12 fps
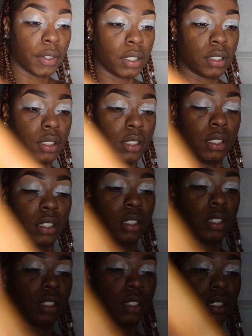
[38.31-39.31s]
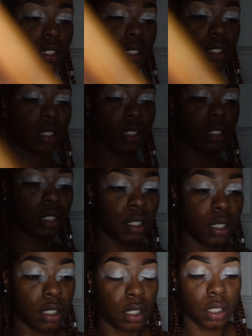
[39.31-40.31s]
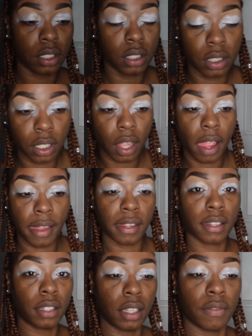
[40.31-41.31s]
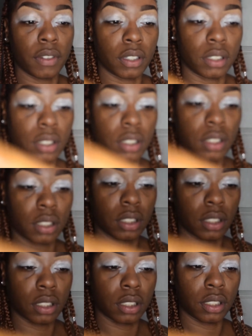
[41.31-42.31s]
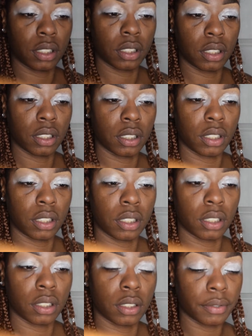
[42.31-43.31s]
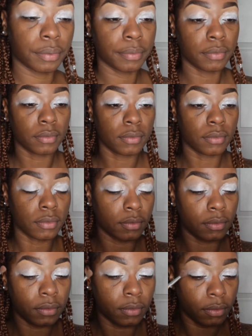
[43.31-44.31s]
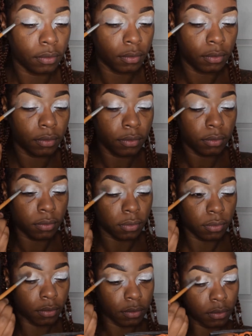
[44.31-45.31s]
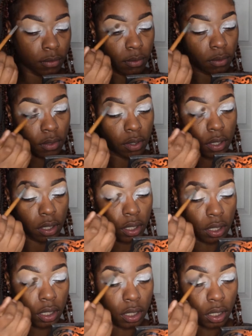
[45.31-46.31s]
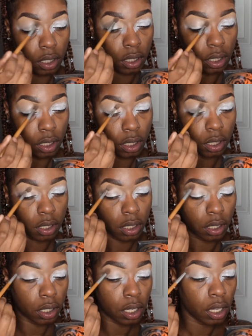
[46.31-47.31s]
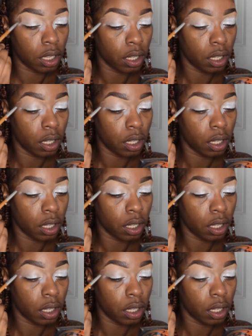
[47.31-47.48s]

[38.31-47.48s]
So I already have my eyebrows done. I already primed my lids, and now I wanted to add a base.